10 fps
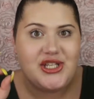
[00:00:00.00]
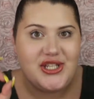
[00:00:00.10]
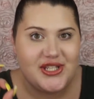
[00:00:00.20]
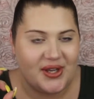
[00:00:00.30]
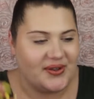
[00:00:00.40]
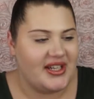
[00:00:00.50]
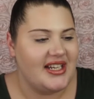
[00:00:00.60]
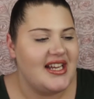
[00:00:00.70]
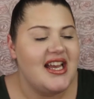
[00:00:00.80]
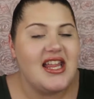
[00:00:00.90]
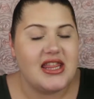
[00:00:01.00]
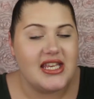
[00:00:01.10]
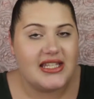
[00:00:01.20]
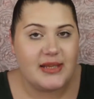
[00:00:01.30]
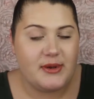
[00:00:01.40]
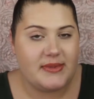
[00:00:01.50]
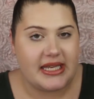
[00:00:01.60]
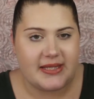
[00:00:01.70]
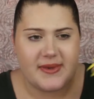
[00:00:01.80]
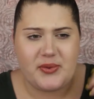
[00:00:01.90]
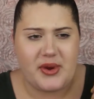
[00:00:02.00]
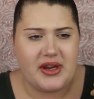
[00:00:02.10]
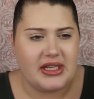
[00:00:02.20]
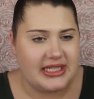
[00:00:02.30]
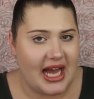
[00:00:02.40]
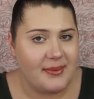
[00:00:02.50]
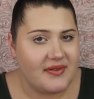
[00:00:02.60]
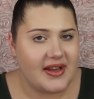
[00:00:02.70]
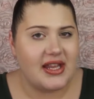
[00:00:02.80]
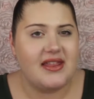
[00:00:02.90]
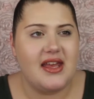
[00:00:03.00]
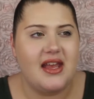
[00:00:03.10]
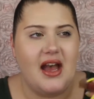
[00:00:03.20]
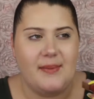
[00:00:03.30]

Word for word: so good. This I'm obsessed with wearing on top of anything.